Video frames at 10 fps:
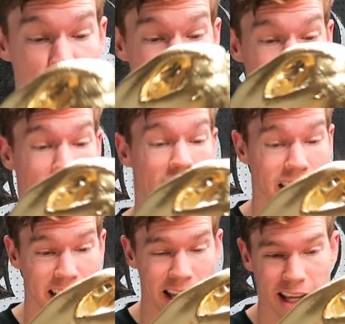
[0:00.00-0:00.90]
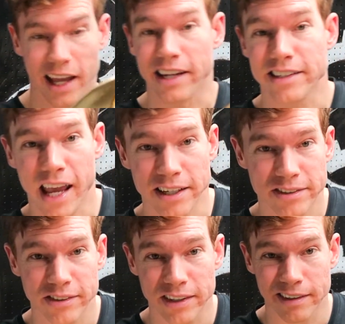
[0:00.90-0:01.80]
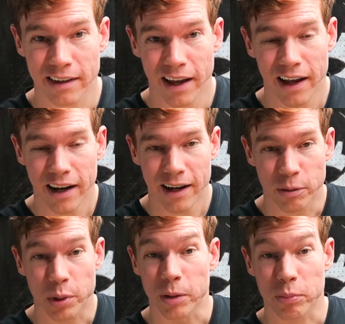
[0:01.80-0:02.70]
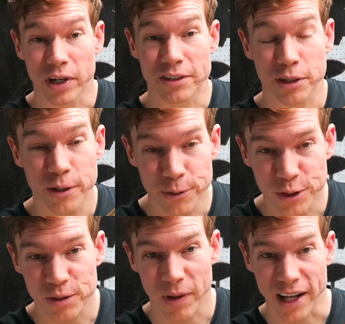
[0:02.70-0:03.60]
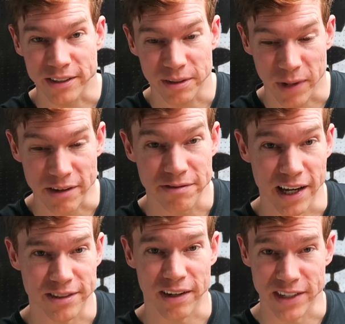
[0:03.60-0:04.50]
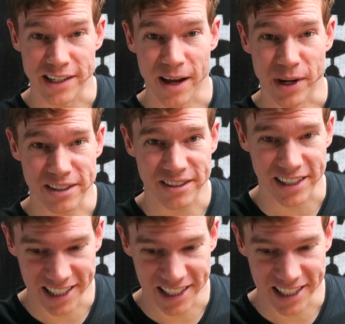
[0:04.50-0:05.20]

super gaudy and tasteless, but it brings a huge smile to my face every time I see